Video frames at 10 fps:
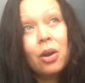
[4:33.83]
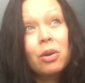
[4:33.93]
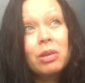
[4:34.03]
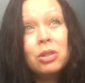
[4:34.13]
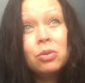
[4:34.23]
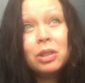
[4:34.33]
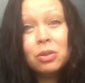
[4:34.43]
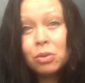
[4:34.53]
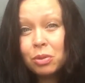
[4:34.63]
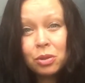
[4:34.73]
or we do it
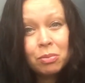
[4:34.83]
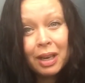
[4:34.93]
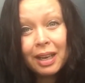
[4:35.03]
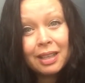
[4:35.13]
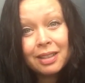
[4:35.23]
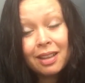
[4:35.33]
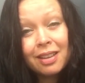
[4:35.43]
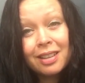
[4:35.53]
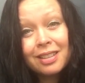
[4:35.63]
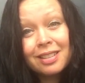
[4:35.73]
to humiliate
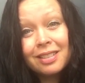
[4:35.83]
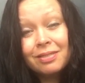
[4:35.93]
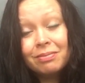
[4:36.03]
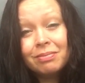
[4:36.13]
others.